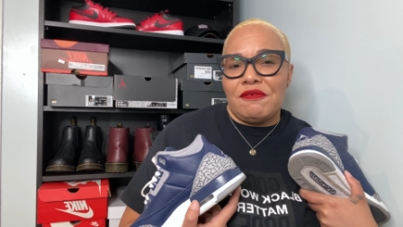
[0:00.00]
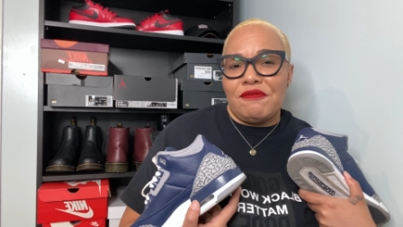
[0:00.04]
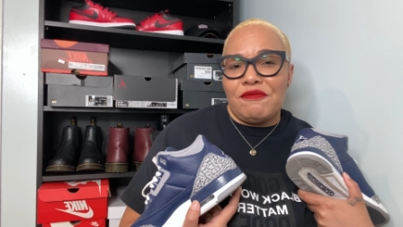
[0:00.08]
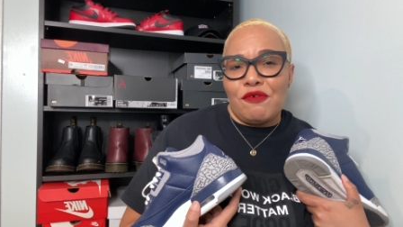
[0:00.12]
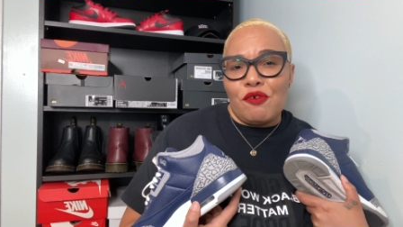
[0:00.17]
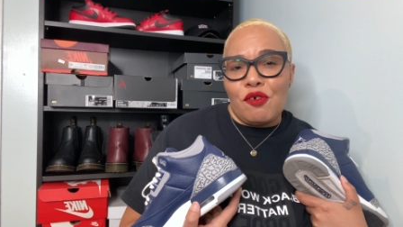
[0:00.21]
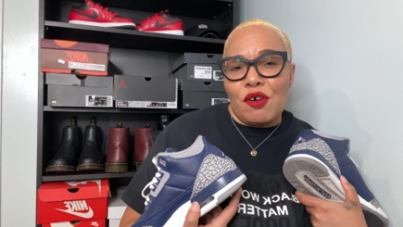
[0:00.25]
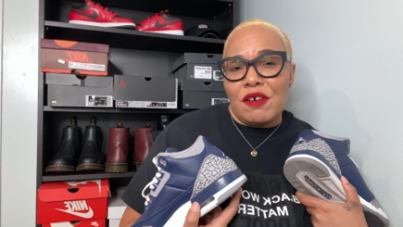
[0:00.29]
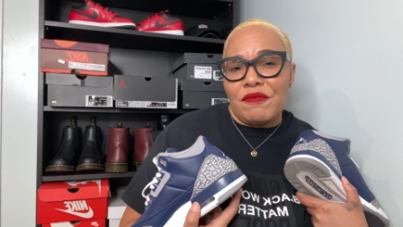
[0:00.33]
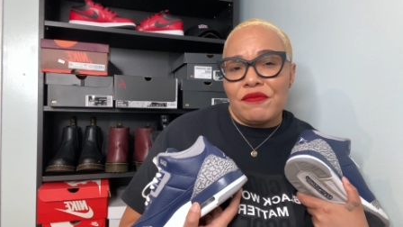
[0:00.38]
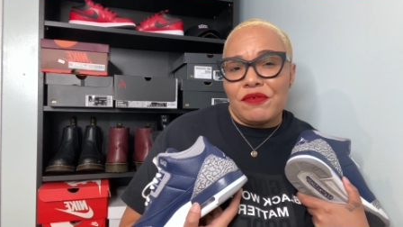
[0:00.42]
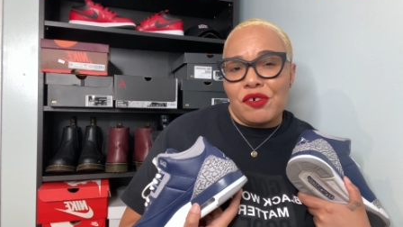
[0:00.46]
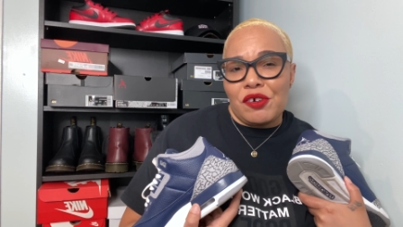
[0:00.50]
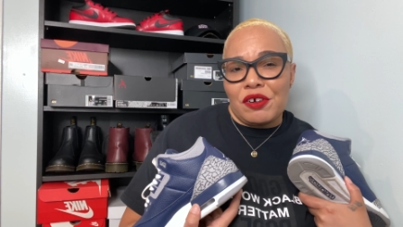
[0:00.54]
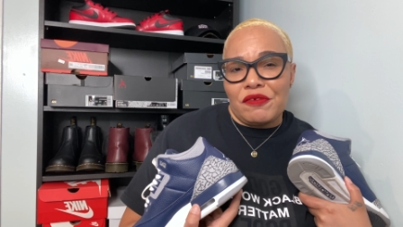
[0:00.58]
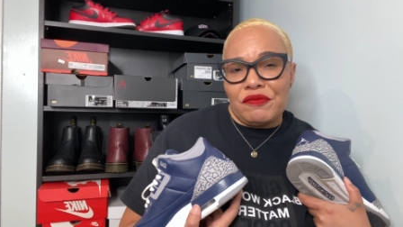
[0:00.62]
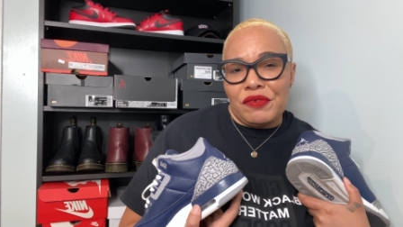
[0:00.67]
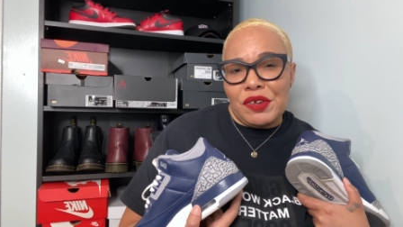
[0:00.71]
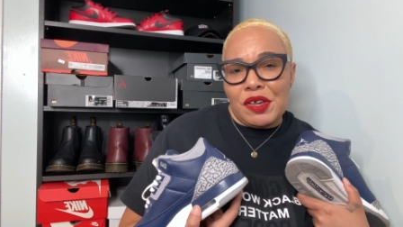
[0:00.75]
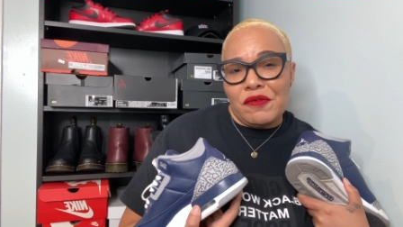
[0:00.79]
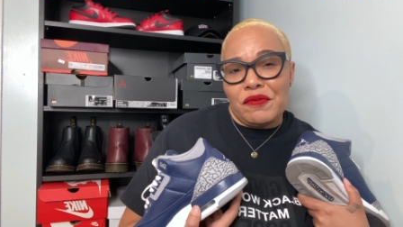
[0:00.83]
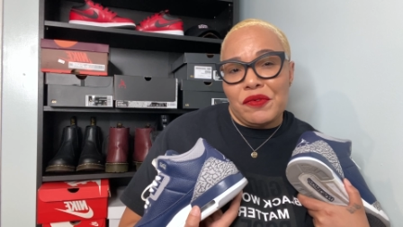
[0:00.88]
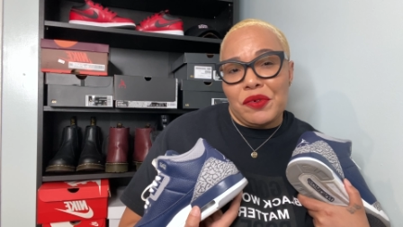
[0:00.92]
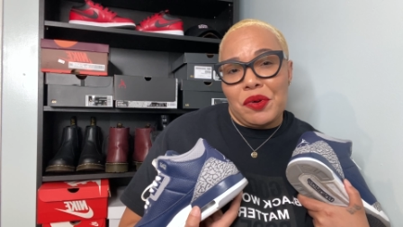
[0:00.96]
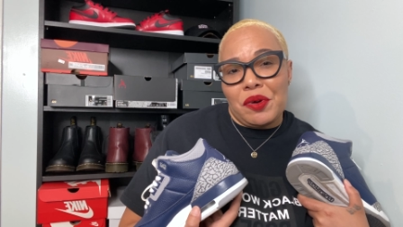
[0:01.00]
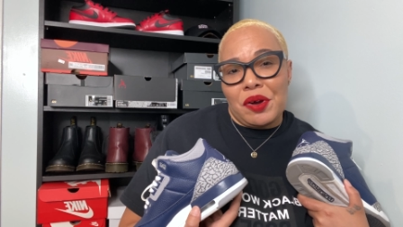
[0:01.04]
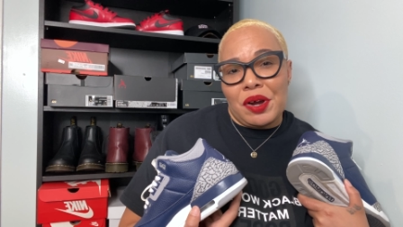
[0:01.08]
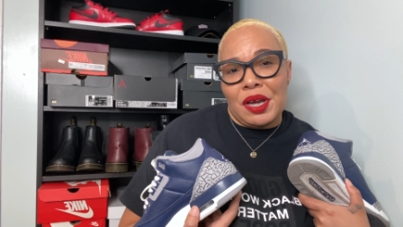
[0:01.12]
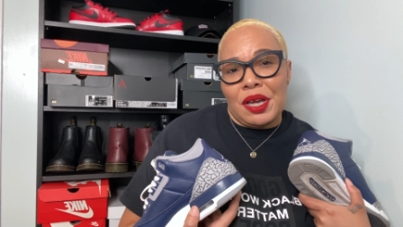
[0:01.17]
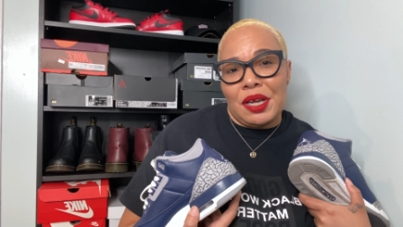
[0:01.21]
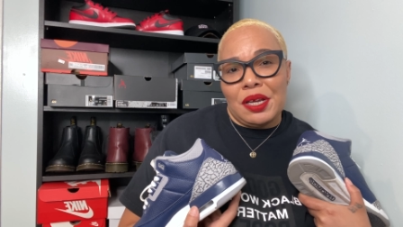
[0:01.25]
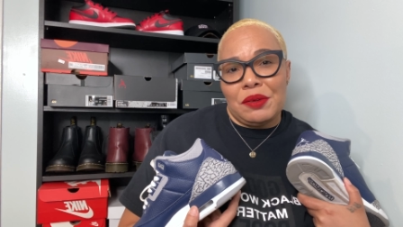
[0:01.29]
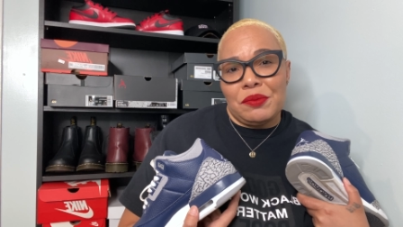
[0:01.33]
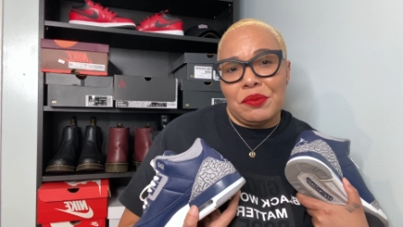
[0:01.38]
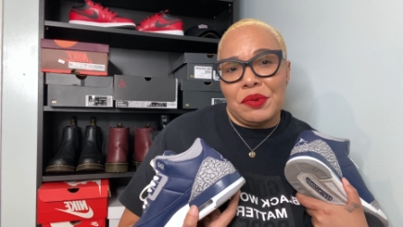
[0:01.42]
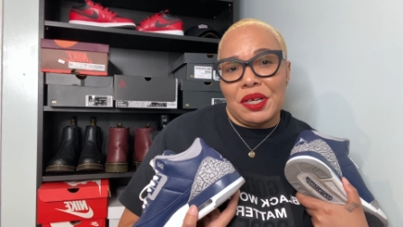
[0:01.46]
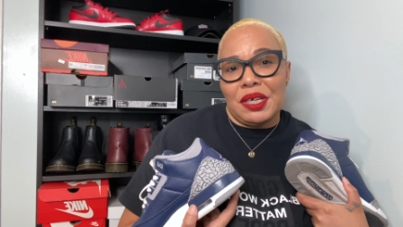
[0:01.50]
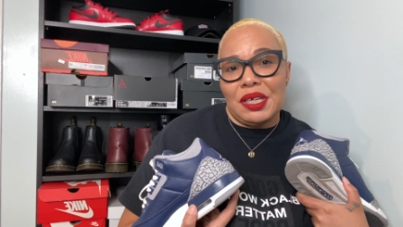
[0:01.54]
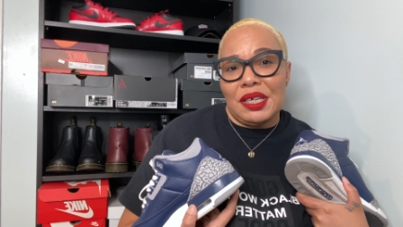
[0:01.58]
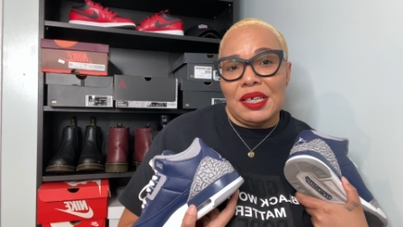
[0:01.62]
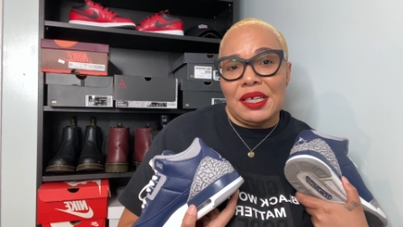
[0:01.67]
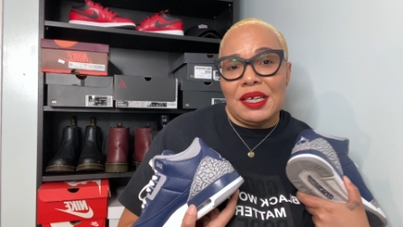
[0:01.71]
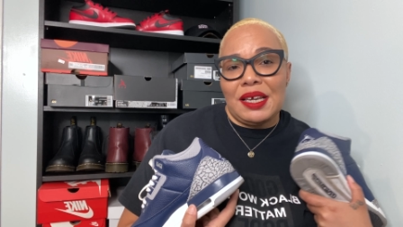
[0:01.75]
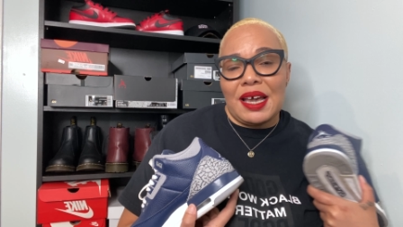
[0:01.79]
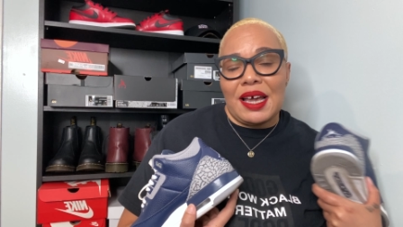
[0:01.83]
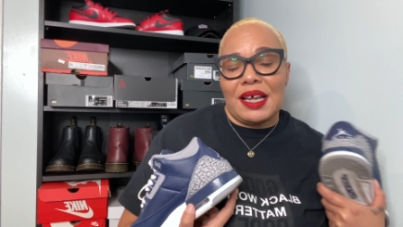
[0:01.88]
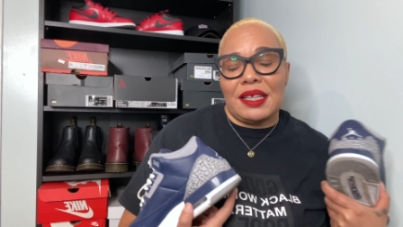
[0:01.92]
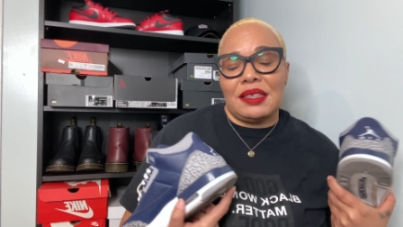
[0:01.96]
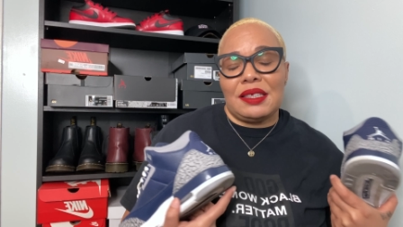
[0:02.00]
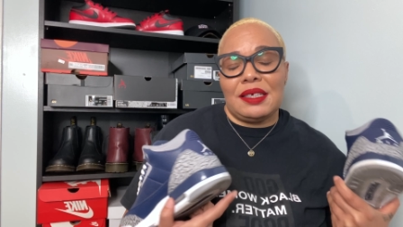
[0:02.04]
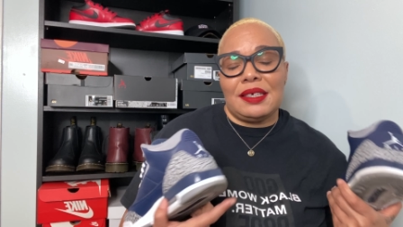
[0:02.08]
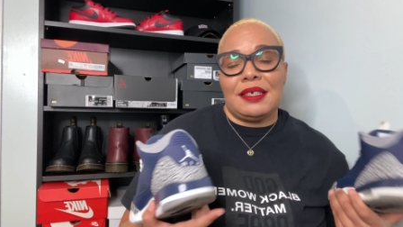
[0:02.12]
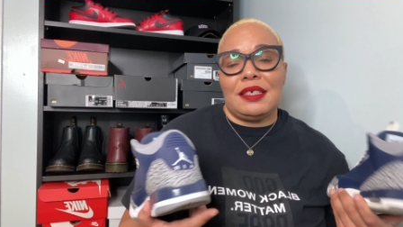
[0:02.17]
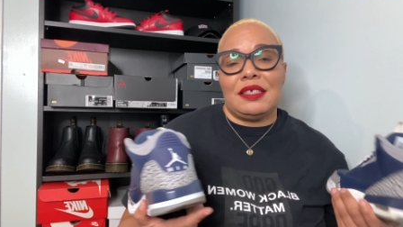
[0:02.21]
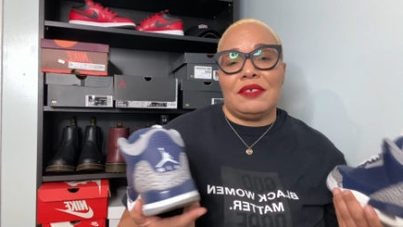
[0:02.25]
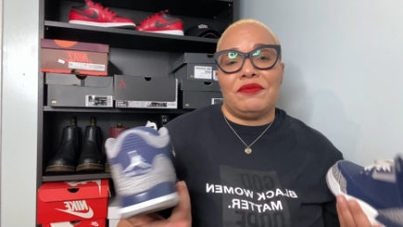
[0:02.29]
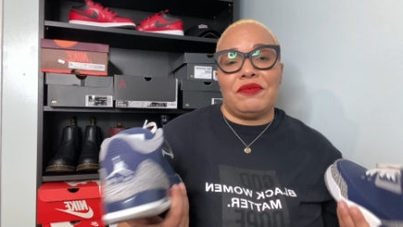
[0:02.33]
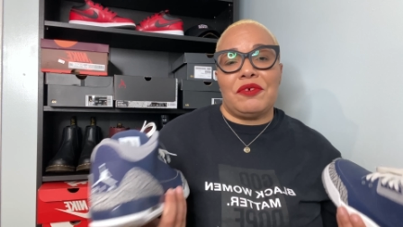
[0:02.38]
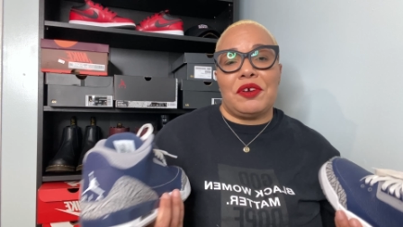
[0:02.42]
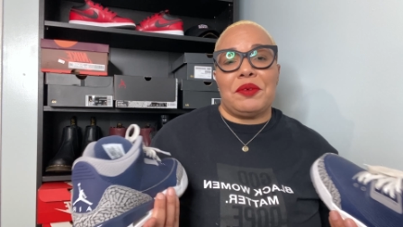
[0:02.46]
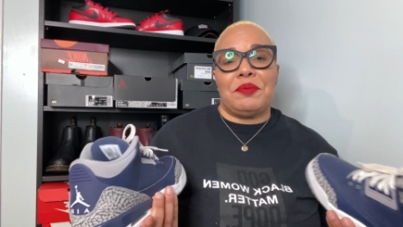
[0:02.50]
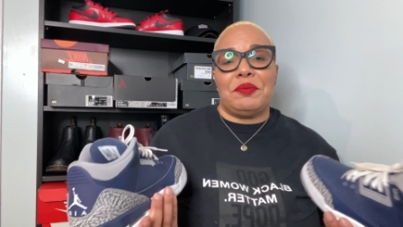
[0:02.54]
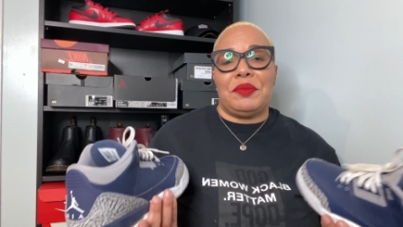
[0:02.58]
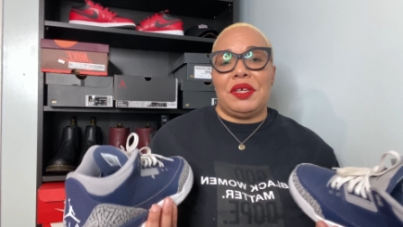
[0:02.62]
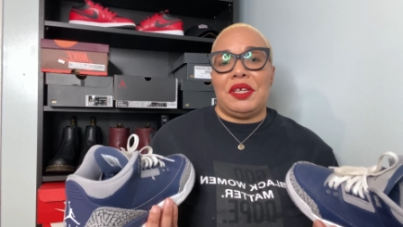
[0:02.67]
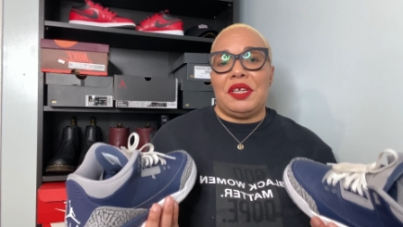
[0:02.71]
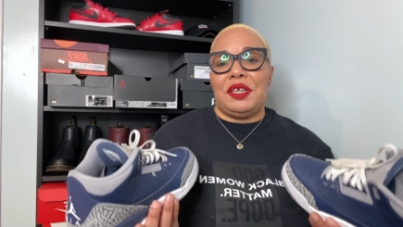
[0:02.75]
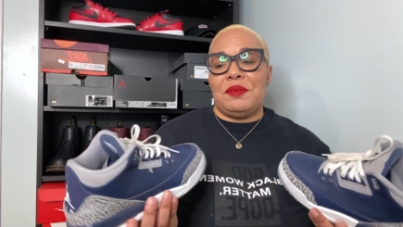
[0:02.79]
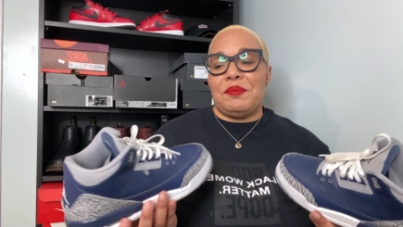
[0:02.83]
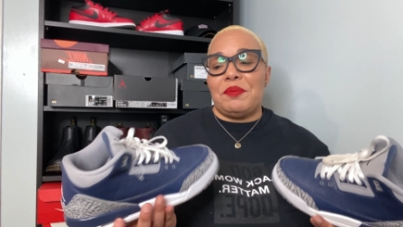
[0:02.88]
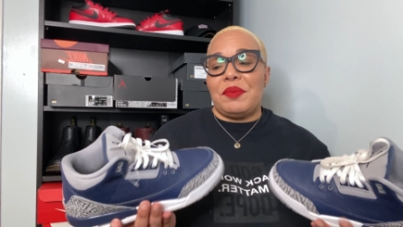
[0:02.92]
fourth or fifth grade when he got these for me.